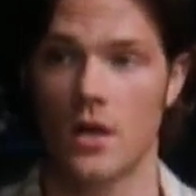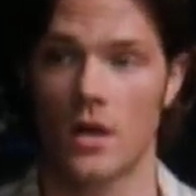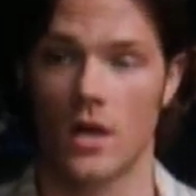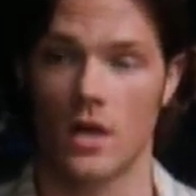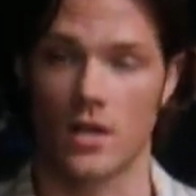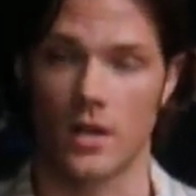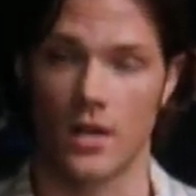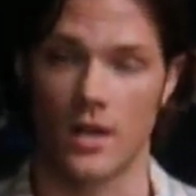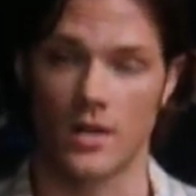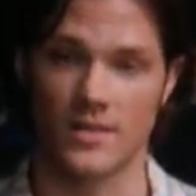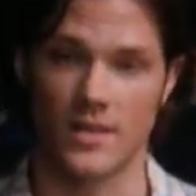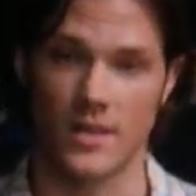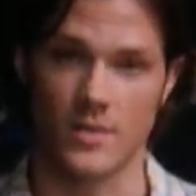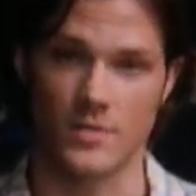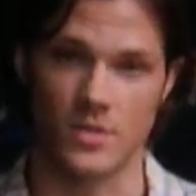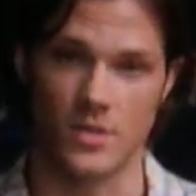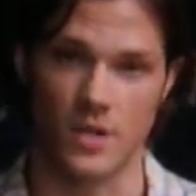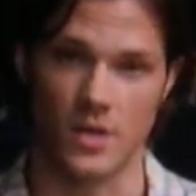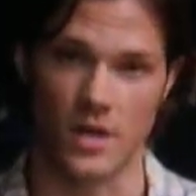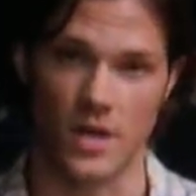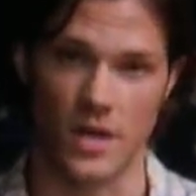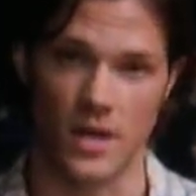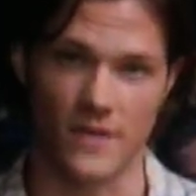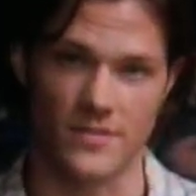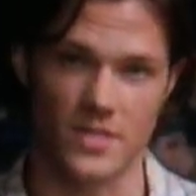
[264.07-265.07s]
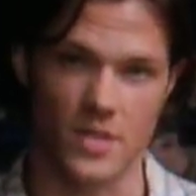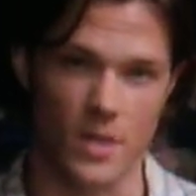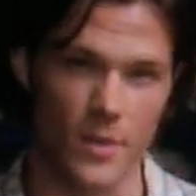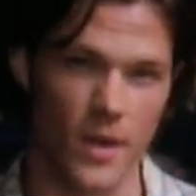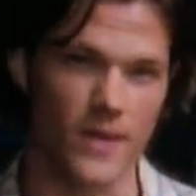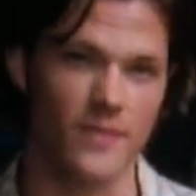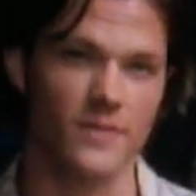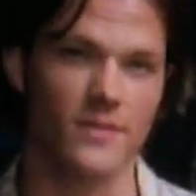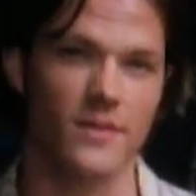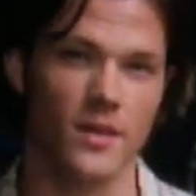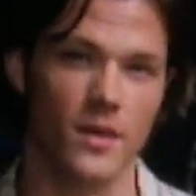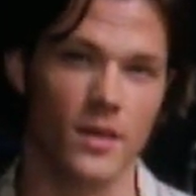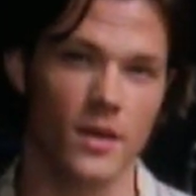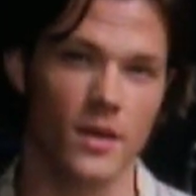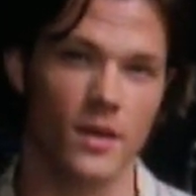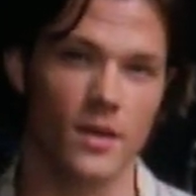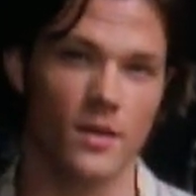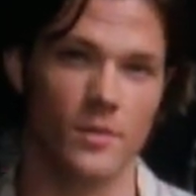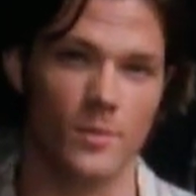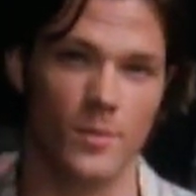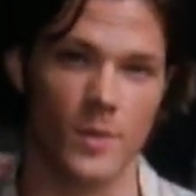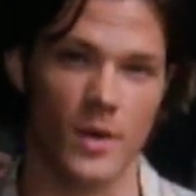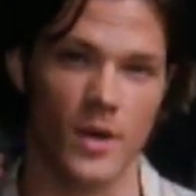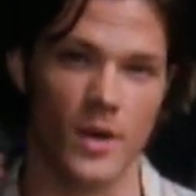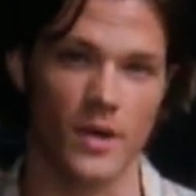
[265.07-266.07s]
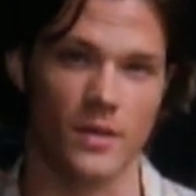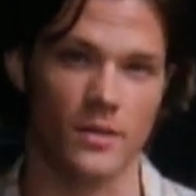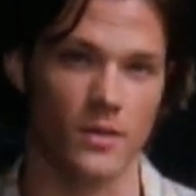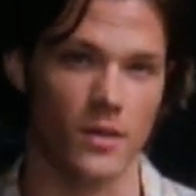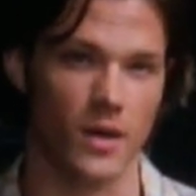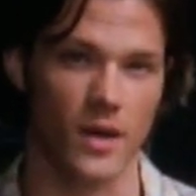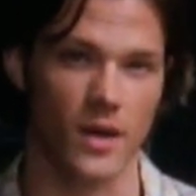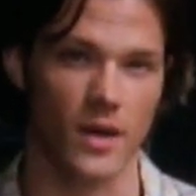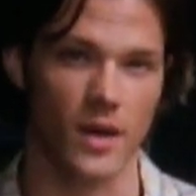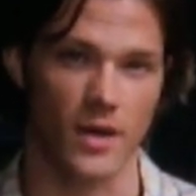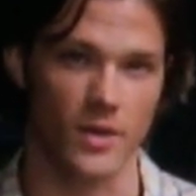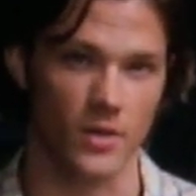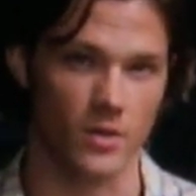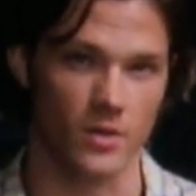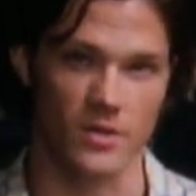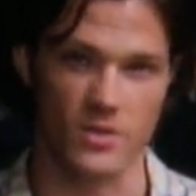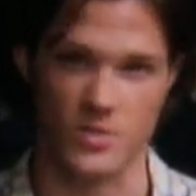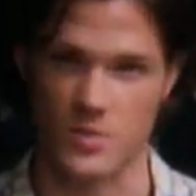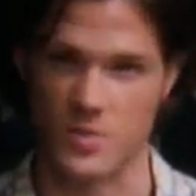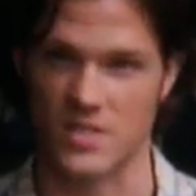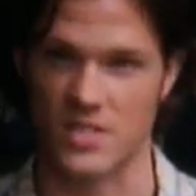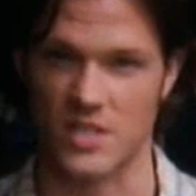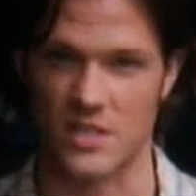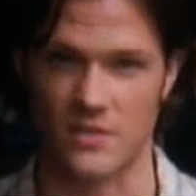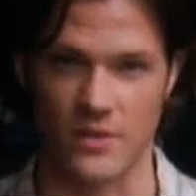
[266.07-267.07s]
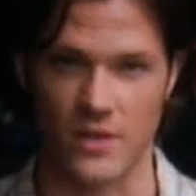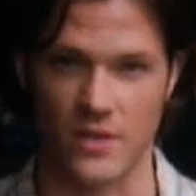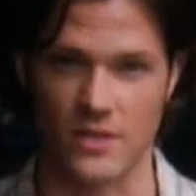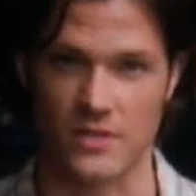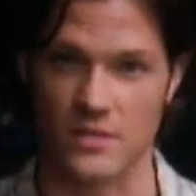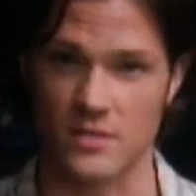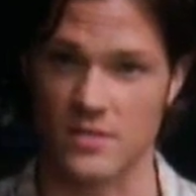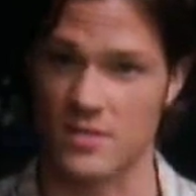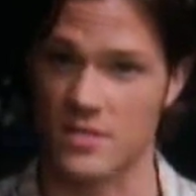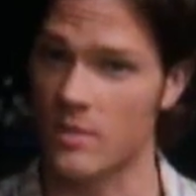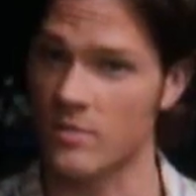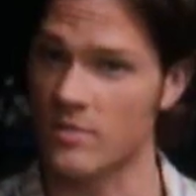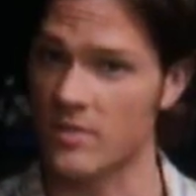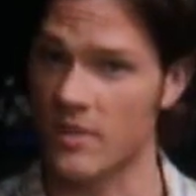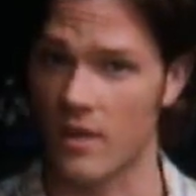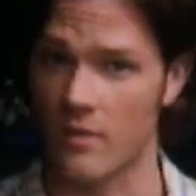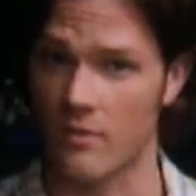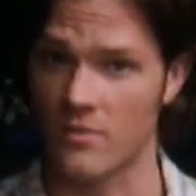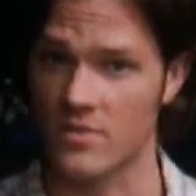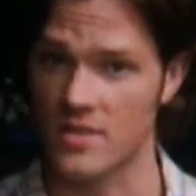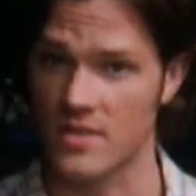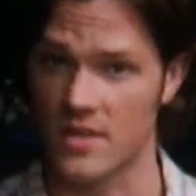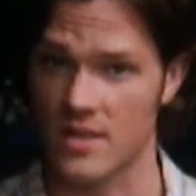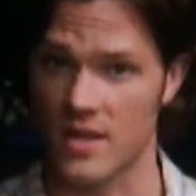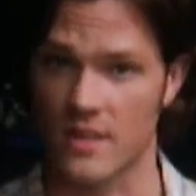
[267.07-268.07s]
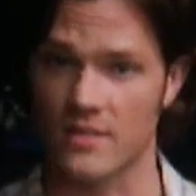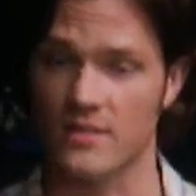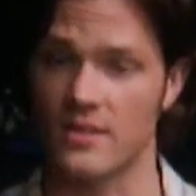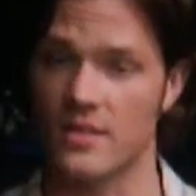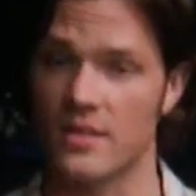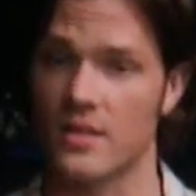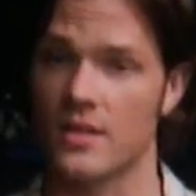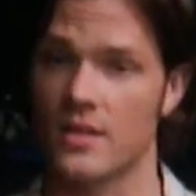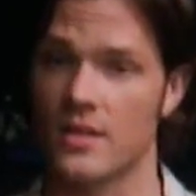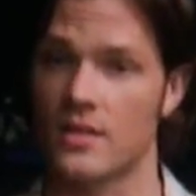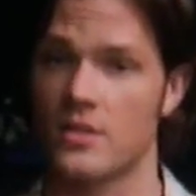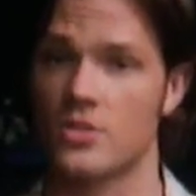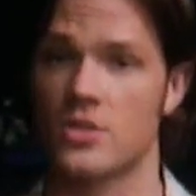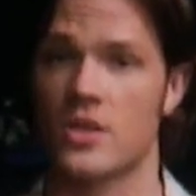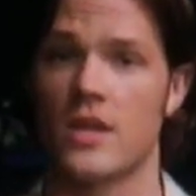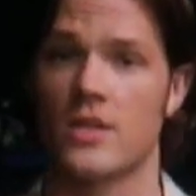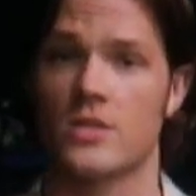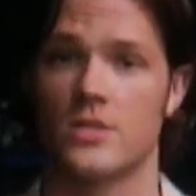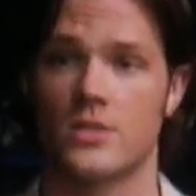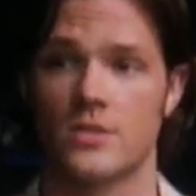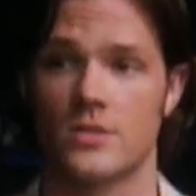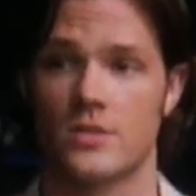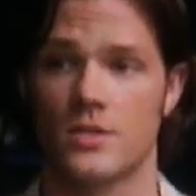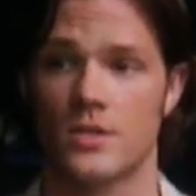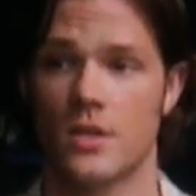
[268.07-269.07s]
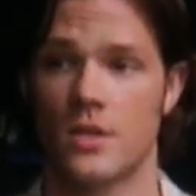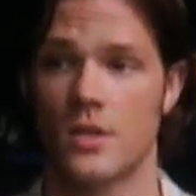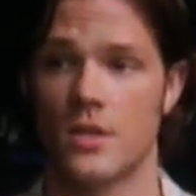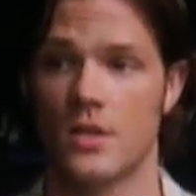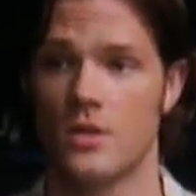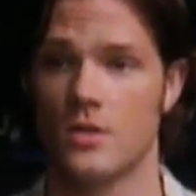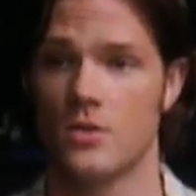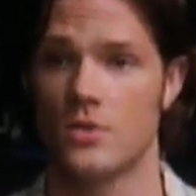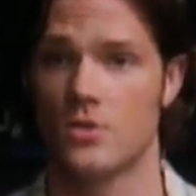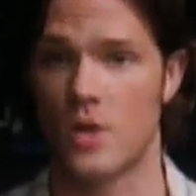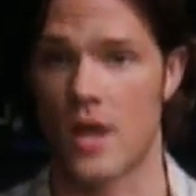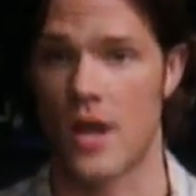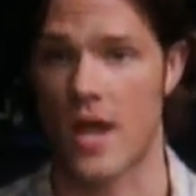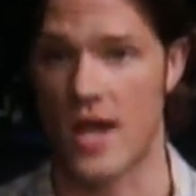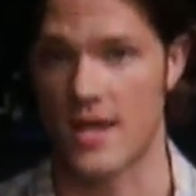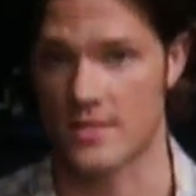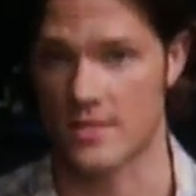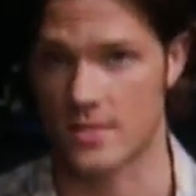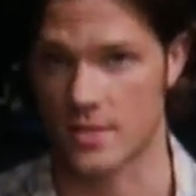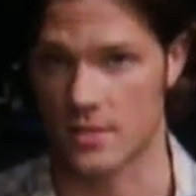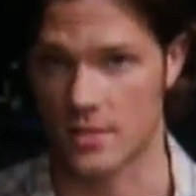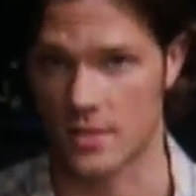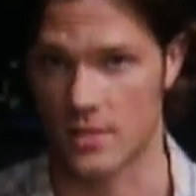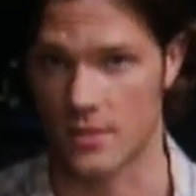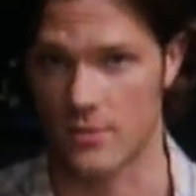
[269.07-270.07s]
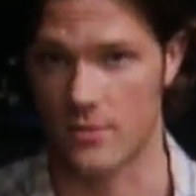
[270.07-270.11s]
A lot of times I'll have some idea, but I don't know the specifics, and sometimes that idea changes drastically.